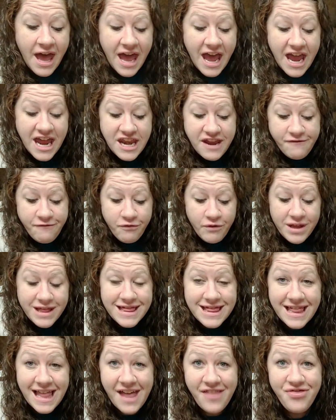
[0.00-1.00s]
And if we
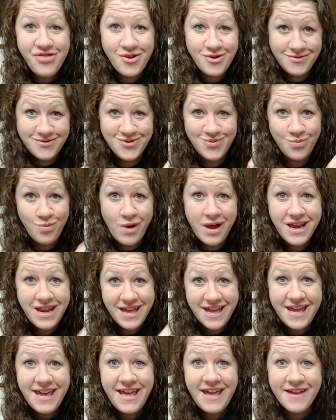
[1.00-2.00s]
let those
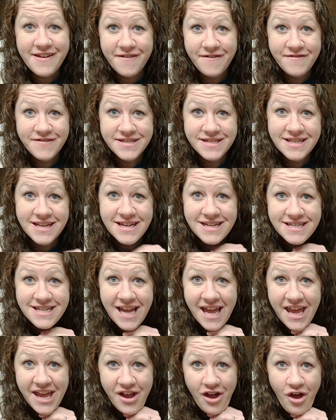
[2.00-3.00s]
what ifs
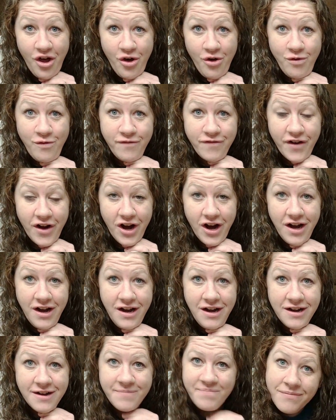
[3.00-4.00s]
take
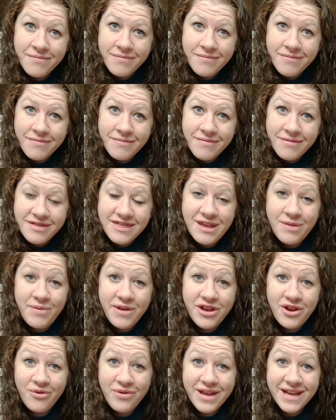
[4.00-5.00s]
over, then
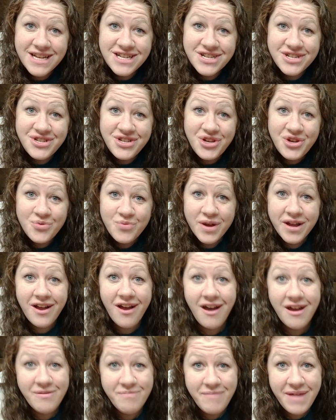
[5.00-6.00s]
we don't get to do what
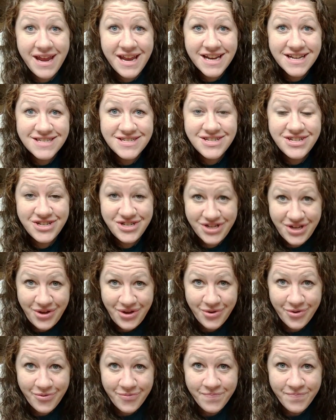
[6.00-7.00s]
God made us to
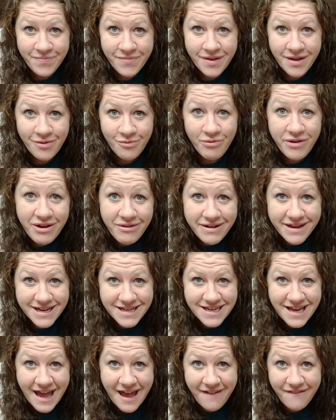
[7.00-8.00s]
do. We don't
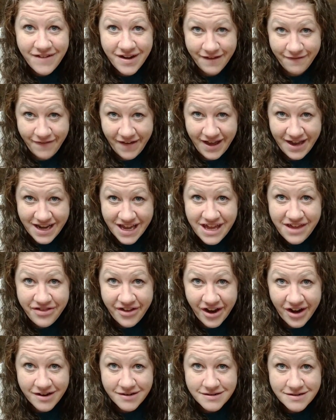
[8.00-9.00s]
get to have any fun
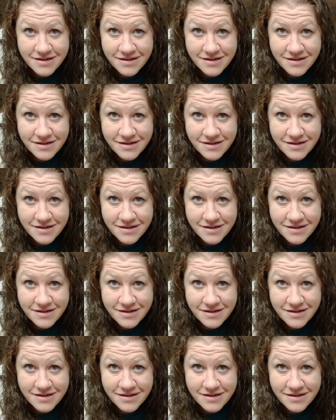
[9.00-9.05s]
either.